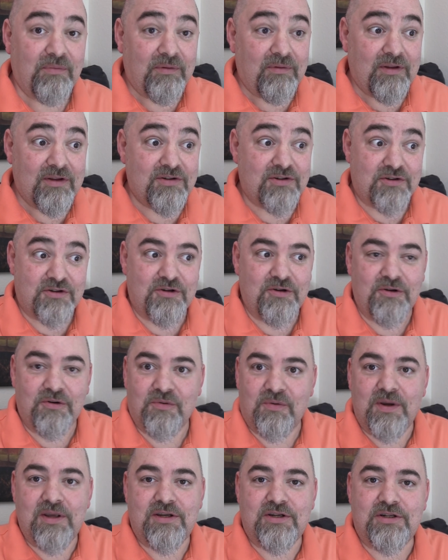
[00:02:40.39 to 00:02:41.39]
It's true,
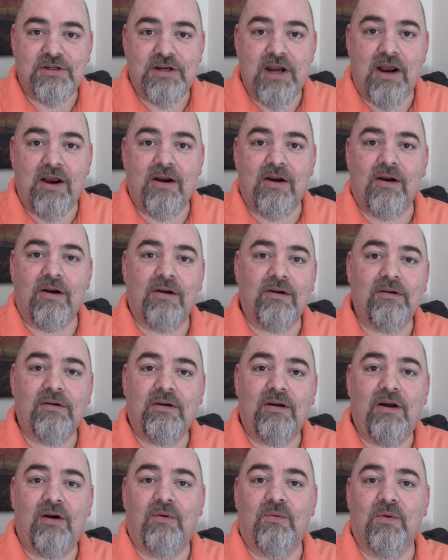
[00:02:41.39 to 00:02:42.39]
we
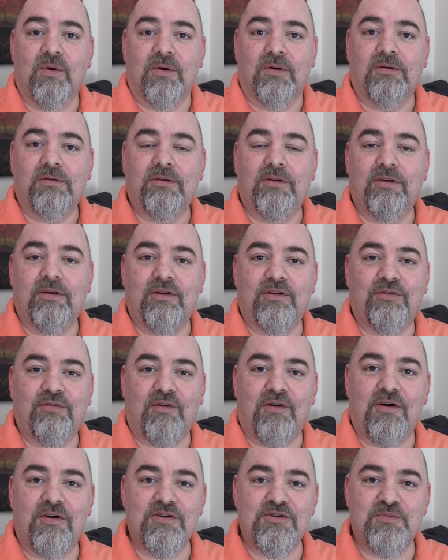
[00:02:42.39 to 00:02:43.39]
share a world as
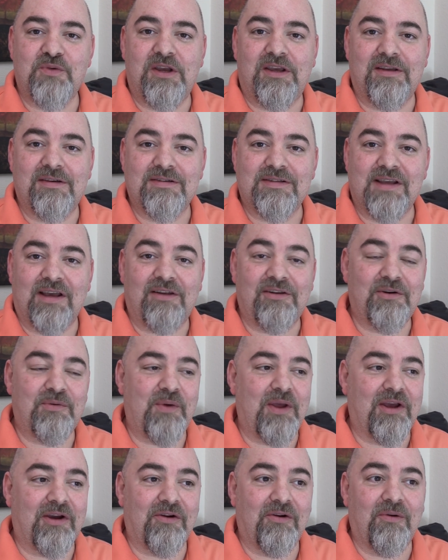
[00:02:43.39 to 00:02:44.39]
far as we can tell, and
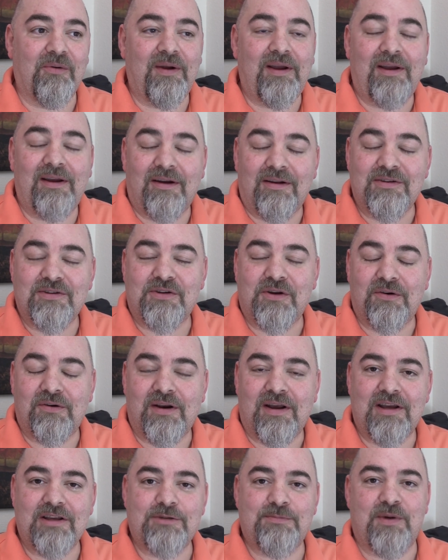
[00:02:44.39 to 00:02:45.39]
we agree on certain
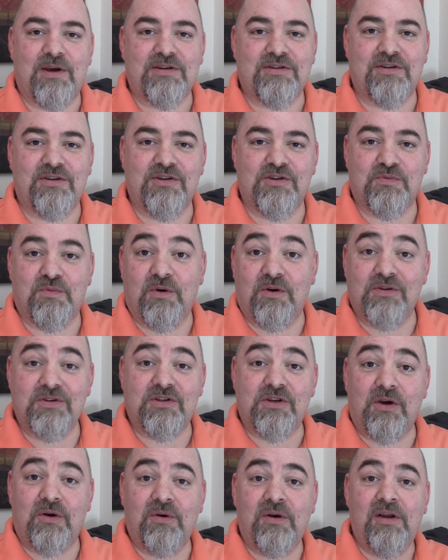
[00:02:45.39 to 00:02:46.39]
aspects of this world.
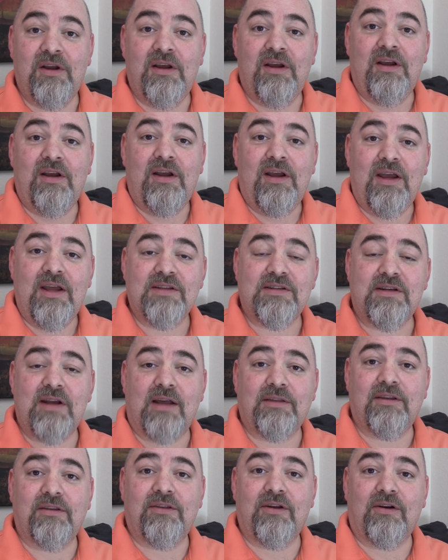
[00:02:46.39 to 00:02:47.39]
So it's
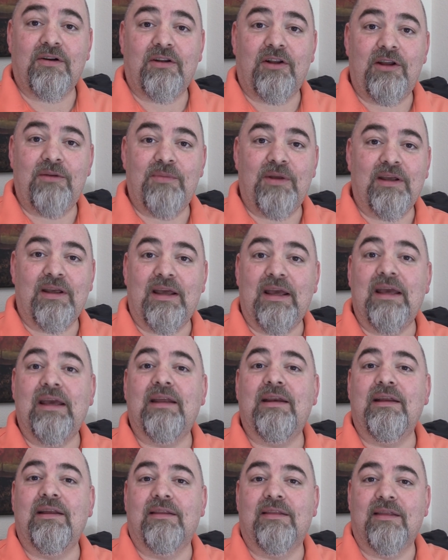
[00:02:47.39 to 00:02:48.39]
not that they're claiming
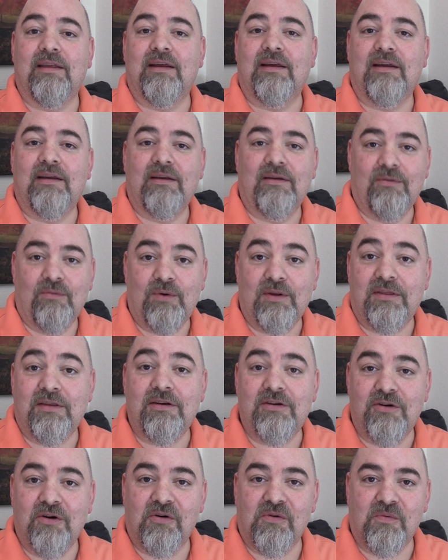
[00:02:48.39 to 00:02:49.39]
anything
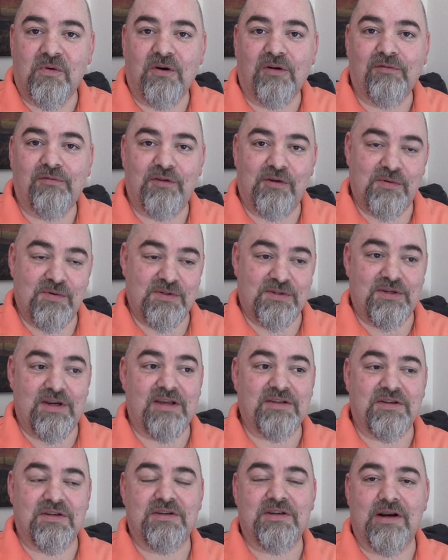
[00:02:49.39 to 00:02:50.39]
within your worldview is
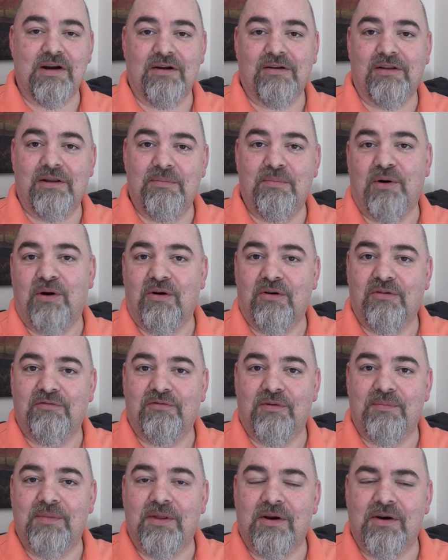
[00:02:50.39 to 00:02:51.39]
necessarily borrowed
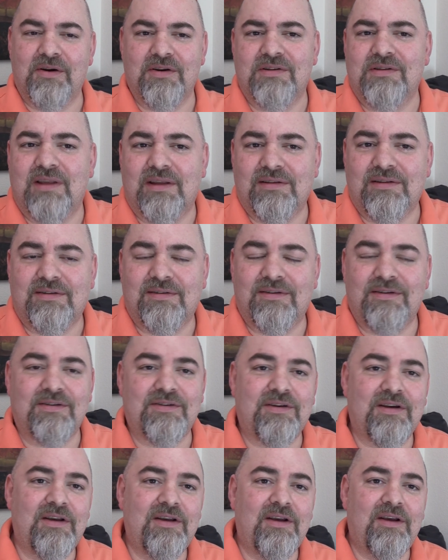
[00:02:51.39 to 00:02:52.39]
from theirs. That's
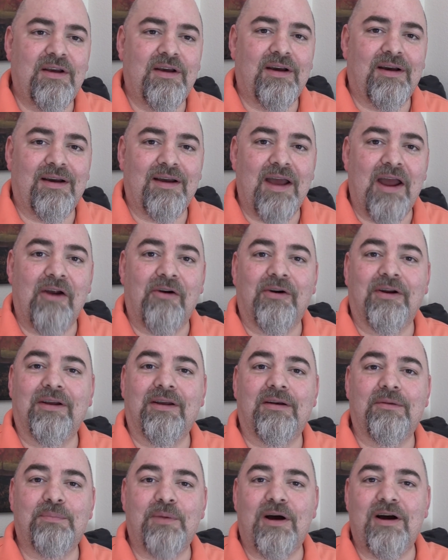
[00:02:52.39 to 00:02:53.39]
just
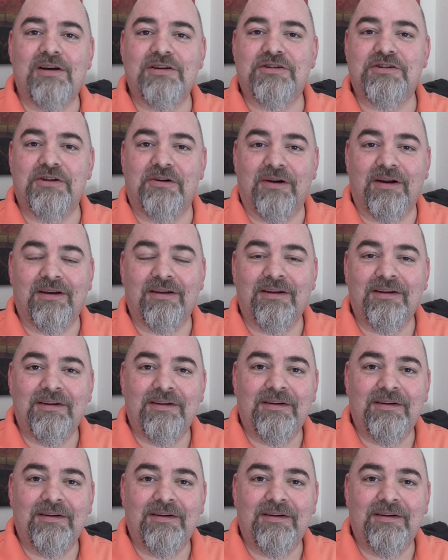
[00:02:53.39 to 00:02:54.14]
arrogant posturing.